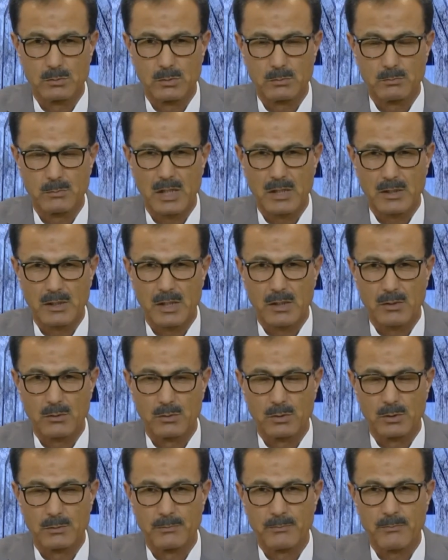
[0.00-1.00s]
We hope for
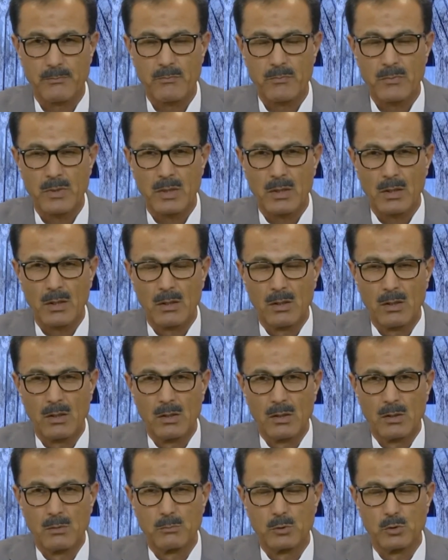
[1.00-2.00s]
that day
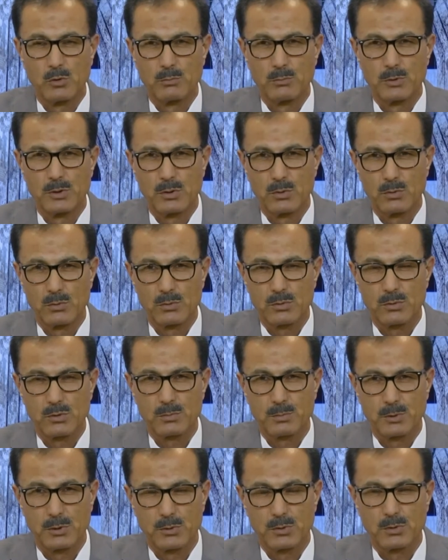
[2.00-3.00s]
and wish you all the
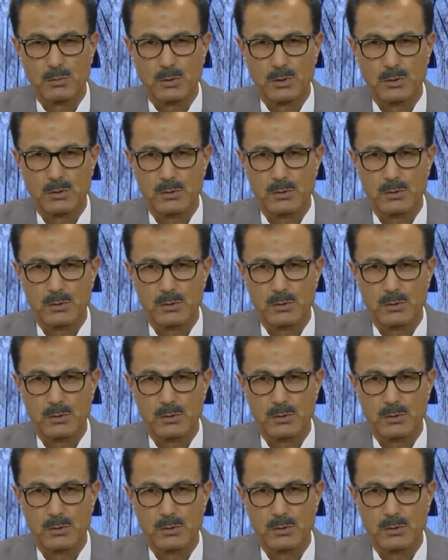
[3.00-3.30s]
best.